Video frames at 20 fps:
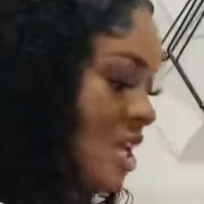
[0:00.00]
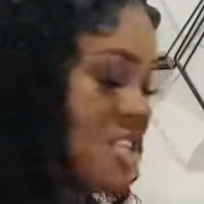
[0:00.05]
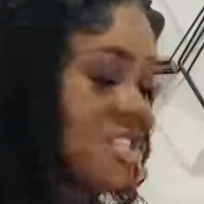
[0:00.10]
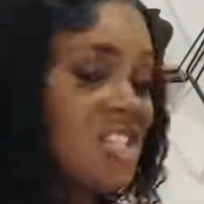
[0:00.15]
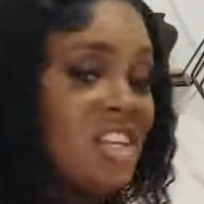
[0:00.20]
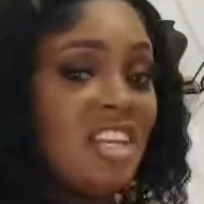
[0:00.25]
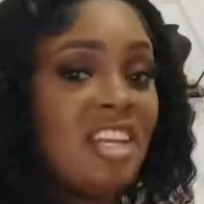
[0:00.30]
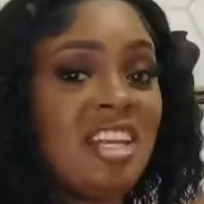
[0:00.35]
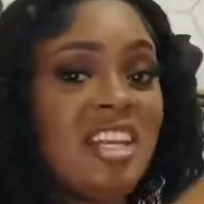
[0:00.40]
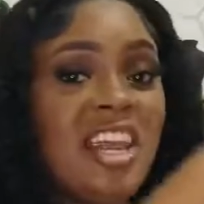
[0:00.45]

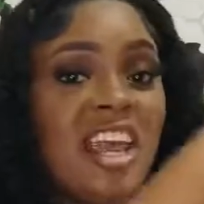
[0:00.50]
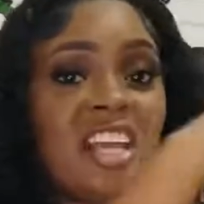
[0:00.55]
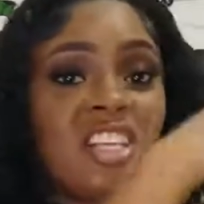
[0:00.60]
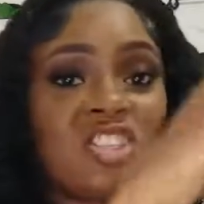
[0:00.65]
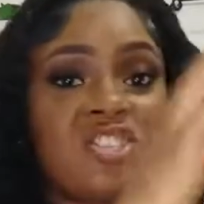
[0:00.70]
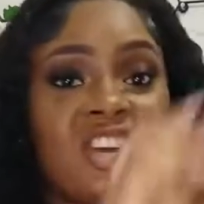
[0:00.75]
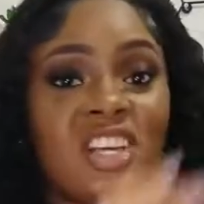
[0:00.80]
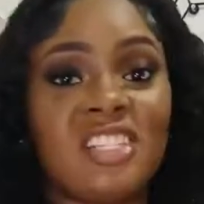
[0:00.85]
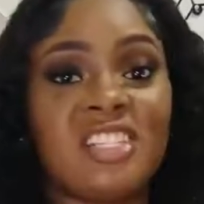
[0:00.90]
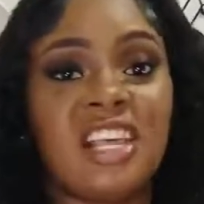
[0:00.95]
so the next
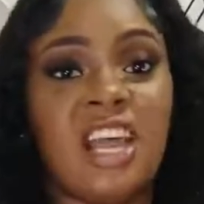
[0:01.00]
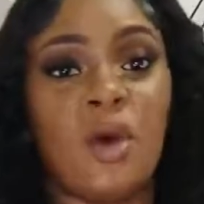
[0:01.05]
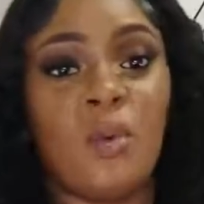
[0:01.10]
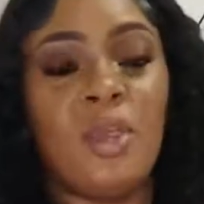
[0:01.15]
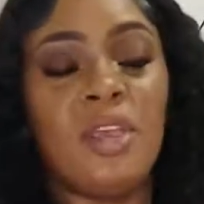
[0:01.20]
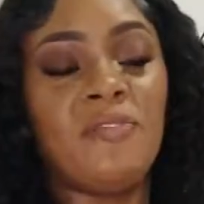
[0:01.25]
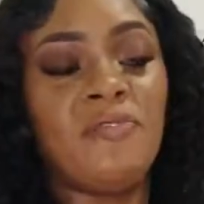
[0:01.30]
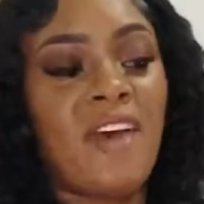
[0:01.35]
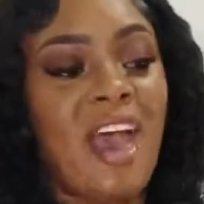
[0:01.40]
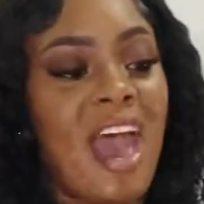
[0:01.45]
dress that
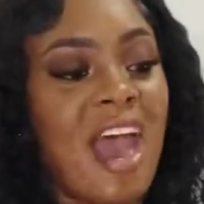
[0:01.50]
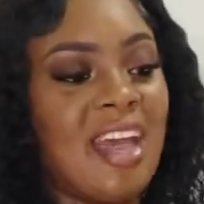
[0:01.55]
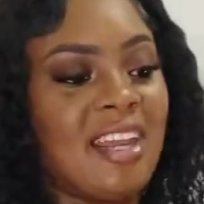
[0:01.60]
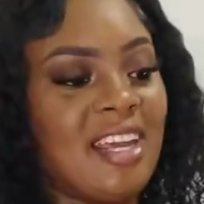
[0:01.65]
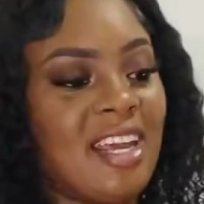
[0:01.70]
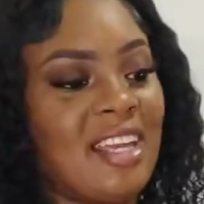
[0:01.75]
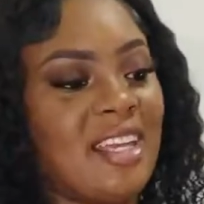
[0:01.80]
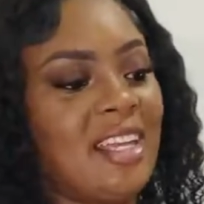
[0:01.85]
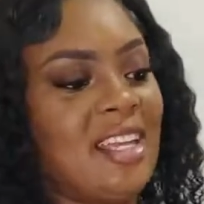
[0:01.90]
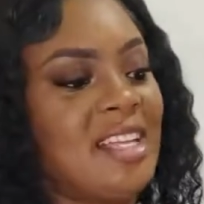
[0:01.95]
we've
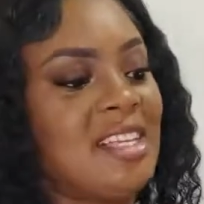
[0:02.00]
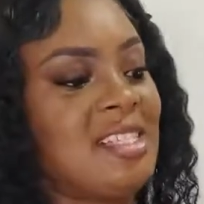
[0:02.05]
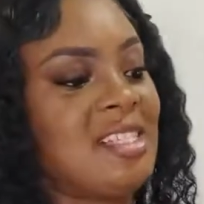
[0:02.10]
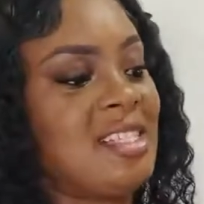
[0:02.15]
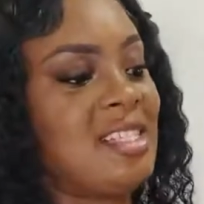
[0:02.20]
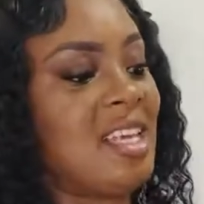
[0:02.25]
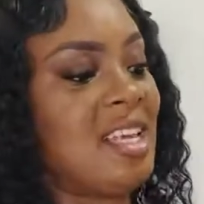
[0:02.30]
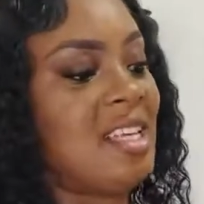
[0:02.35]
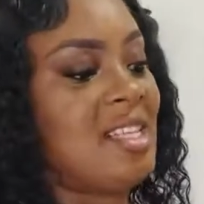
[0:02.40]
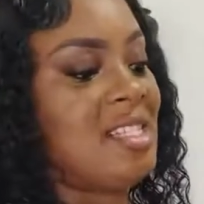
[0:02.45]
added is
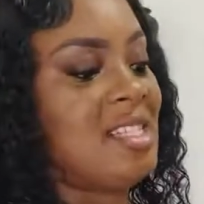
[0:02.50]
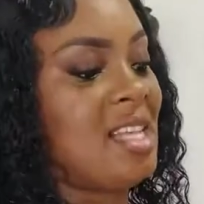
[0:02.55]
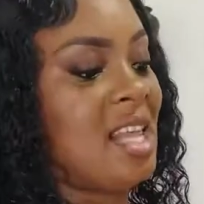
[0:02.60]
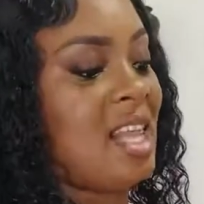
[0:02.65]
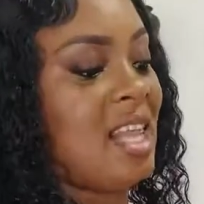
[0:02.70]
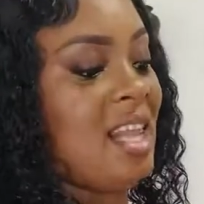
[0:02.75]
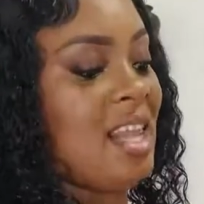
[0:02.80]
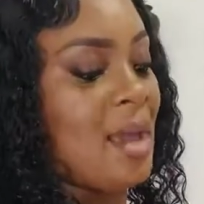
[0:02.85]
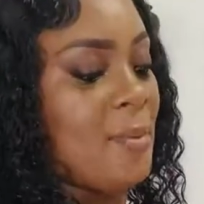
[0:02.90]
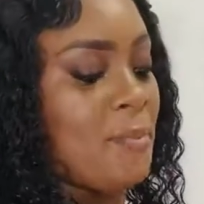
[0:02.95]
this
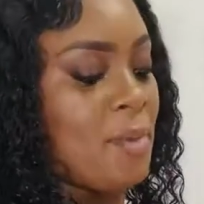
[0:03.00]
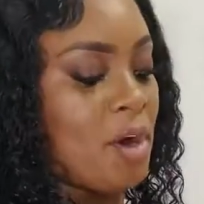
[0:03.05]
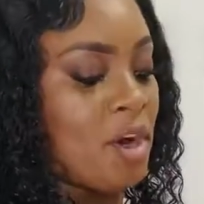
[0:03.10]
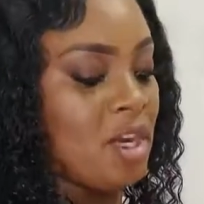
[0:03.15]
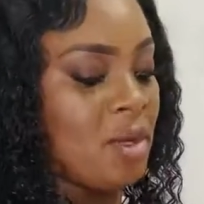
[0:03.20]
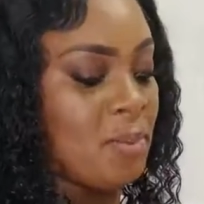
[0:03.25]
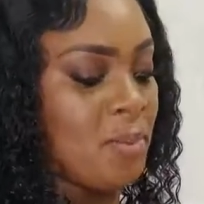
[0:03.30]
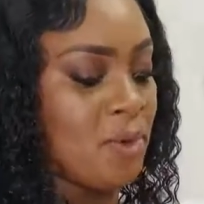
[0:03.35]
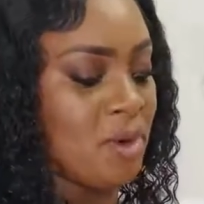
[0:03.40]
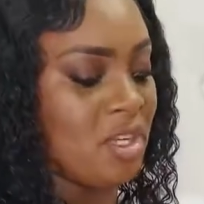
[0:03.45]

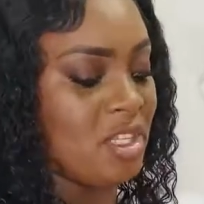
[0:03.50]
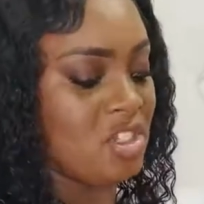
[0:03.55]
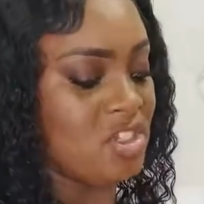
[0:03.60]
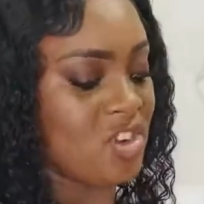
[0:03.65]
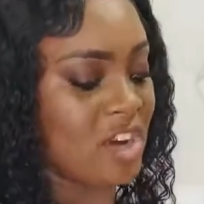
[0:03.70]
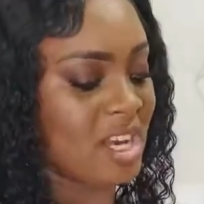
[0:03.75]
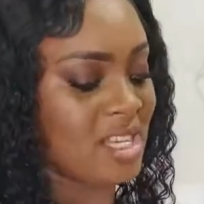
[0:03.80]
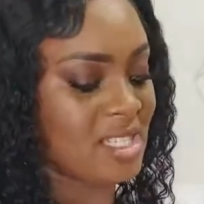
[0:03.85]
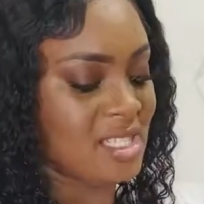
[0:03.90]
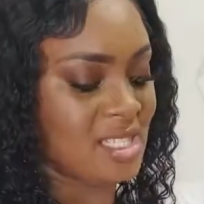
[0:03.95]
leopard print
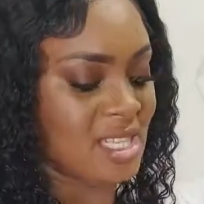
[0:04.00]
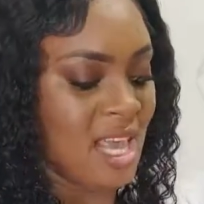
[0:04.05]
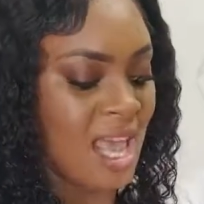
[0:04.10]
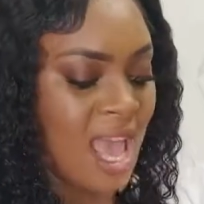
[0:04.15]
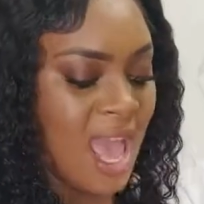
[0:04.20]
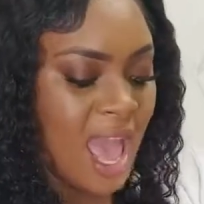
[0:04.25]
dress.